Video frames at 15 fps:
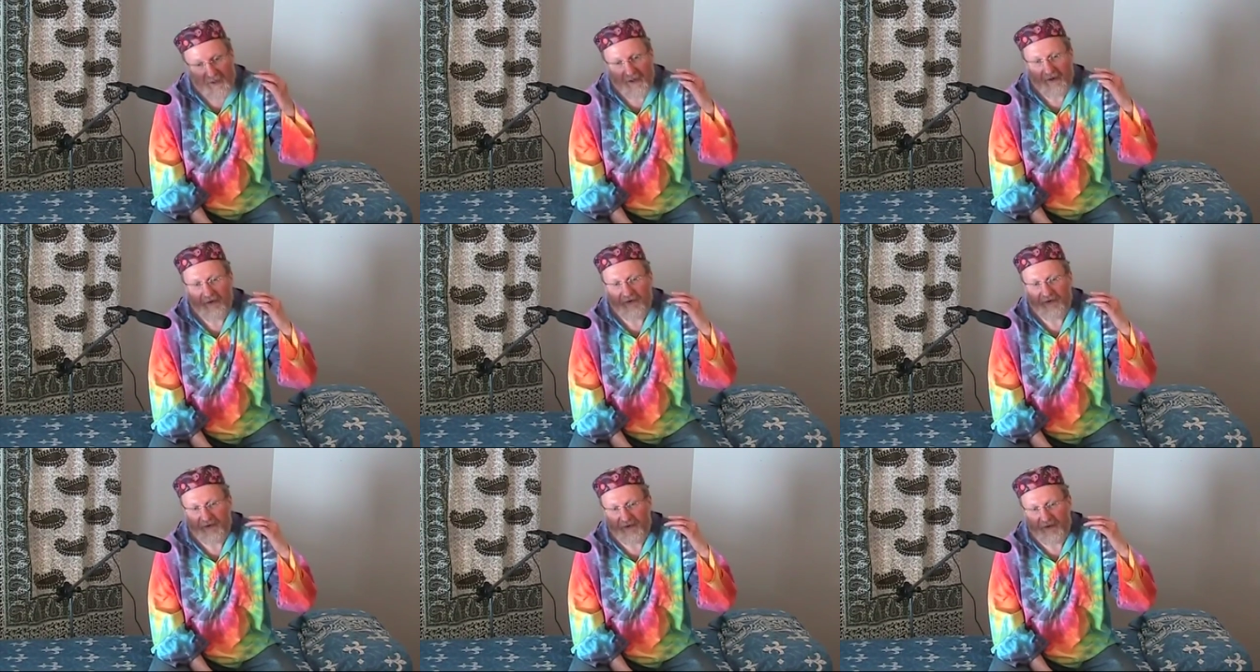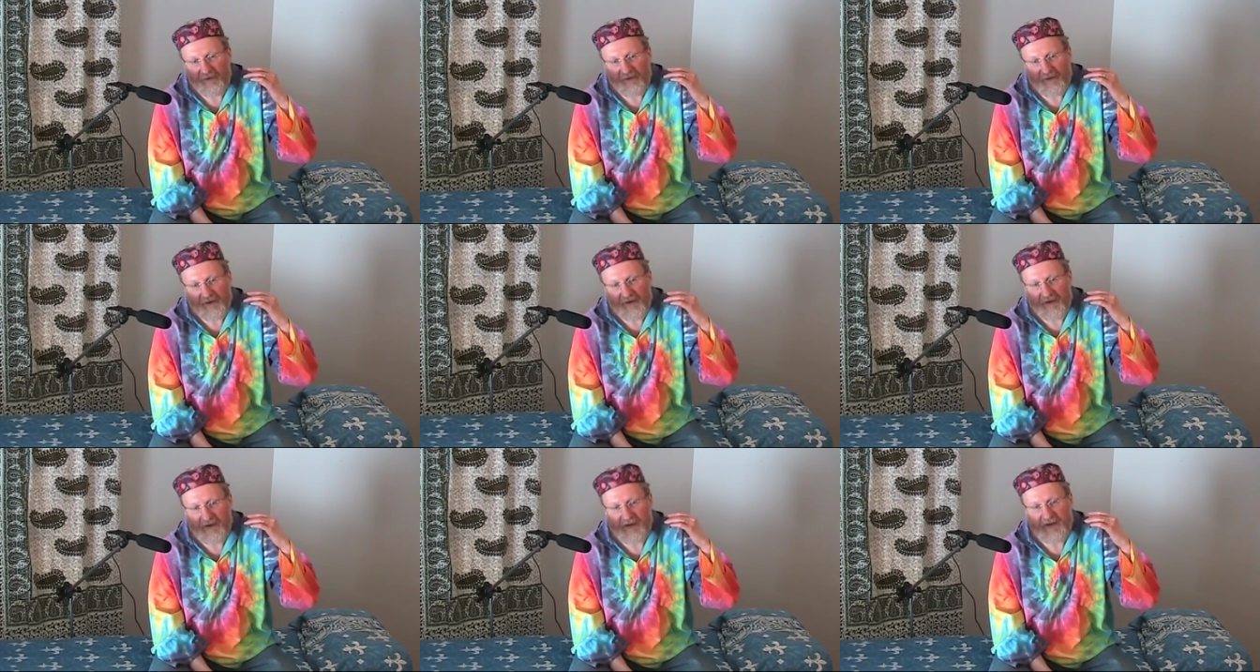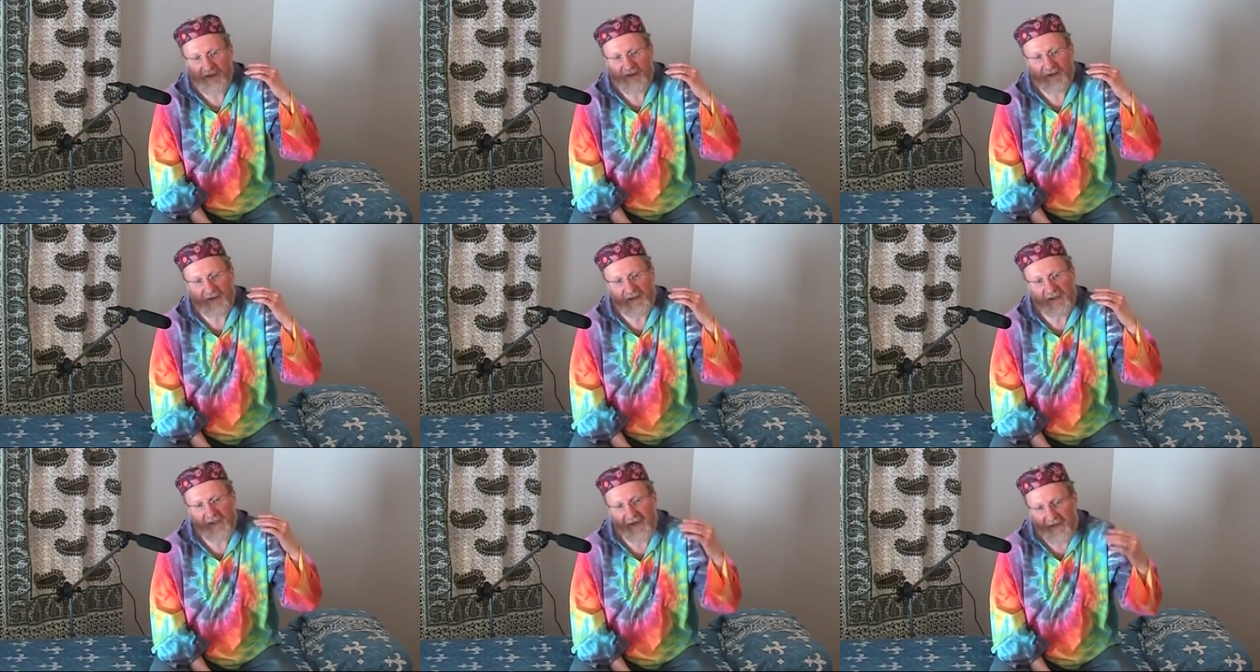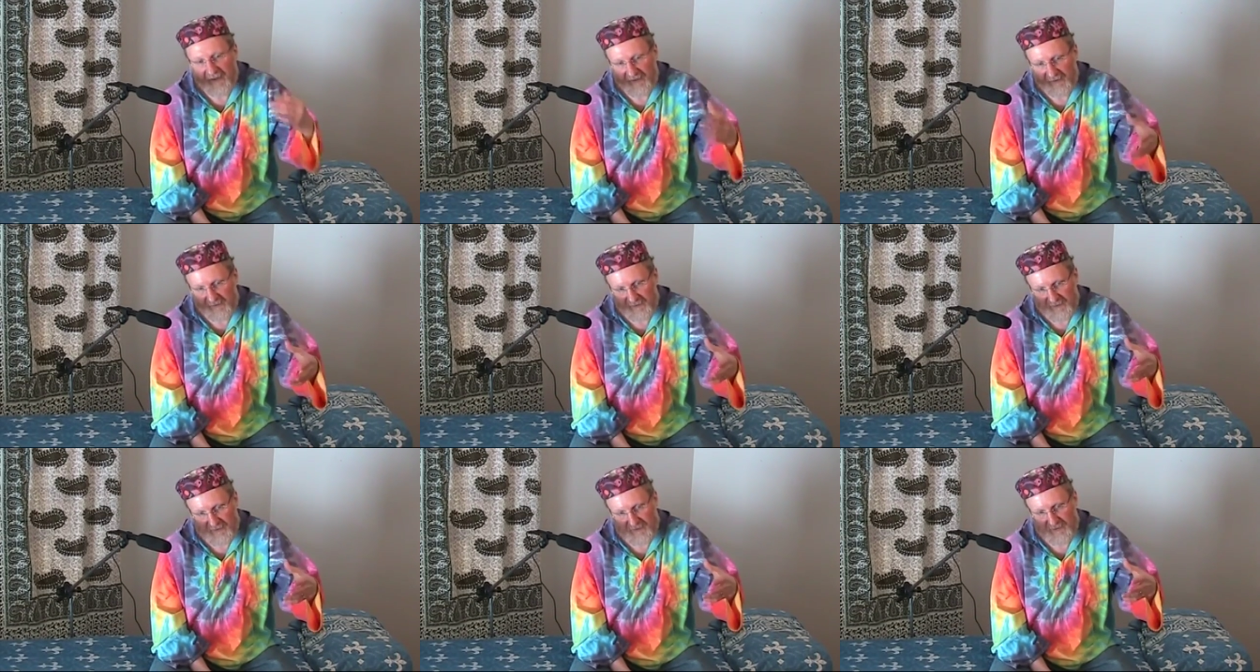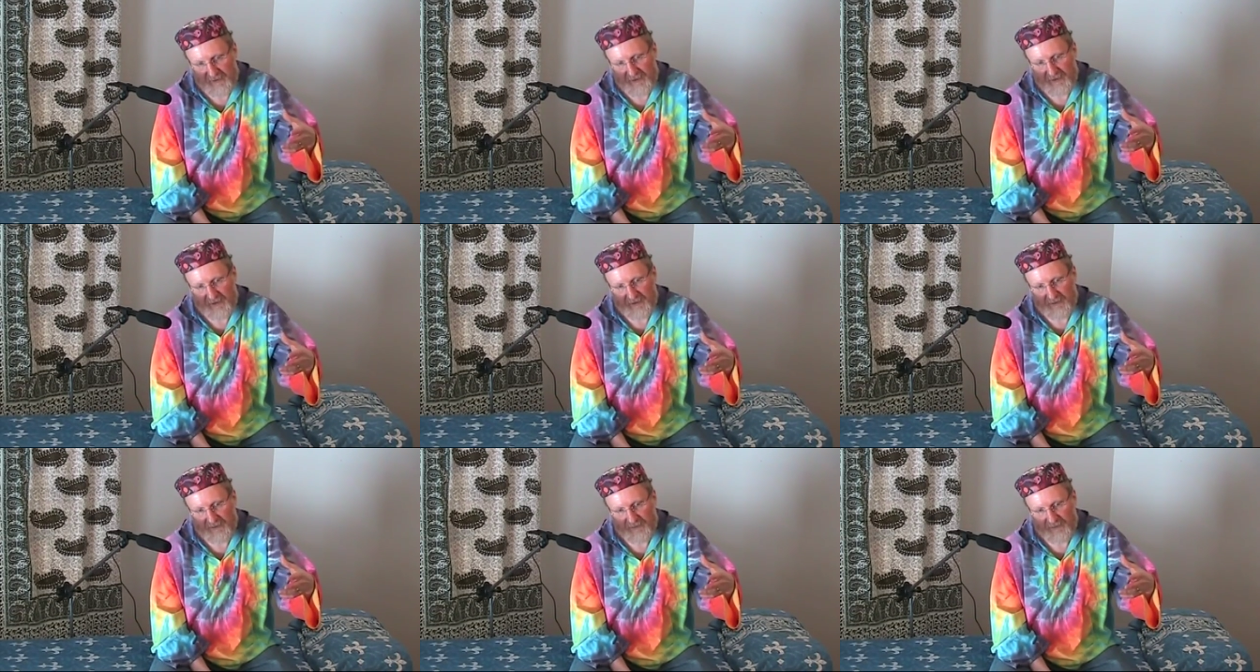uh, even the slightest